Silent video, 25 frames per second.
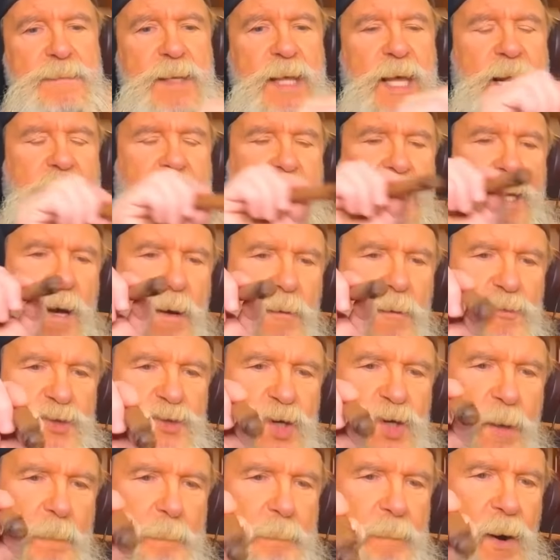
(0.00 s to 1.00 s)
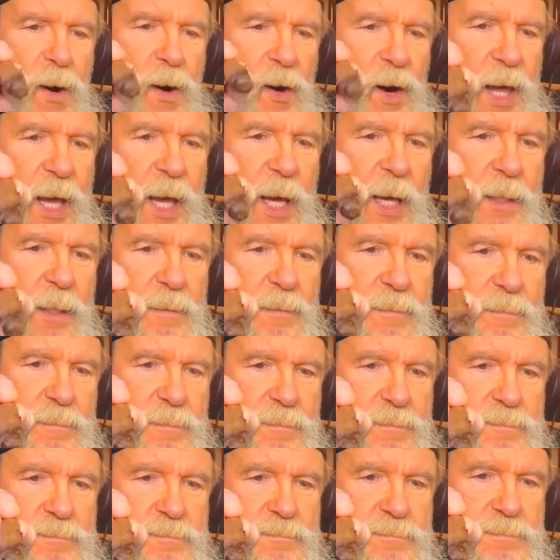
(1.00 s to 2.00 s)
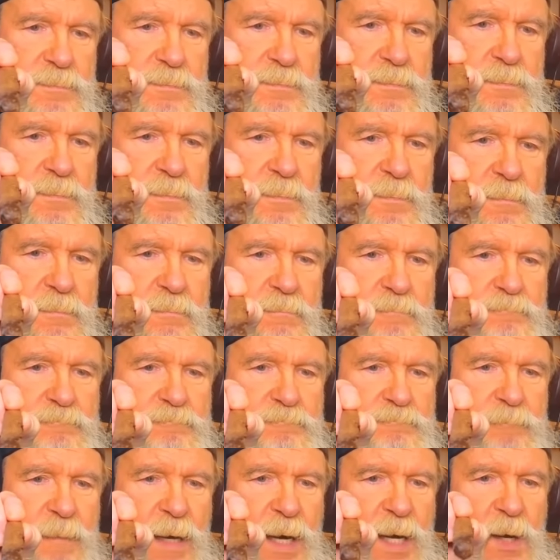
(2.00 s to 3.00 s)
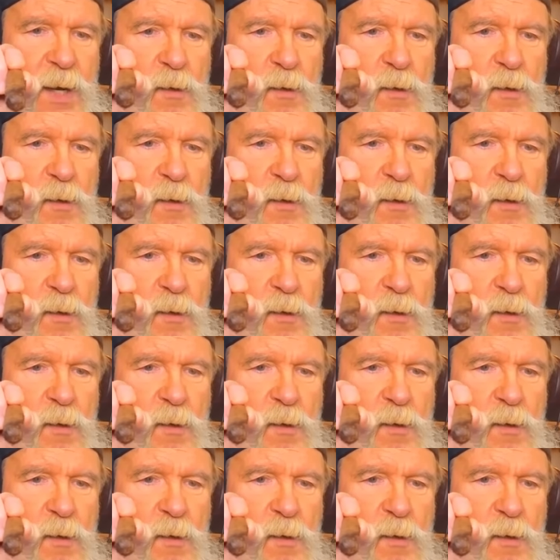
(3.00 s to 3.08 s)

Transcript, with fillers: And I called Jim Barnett, my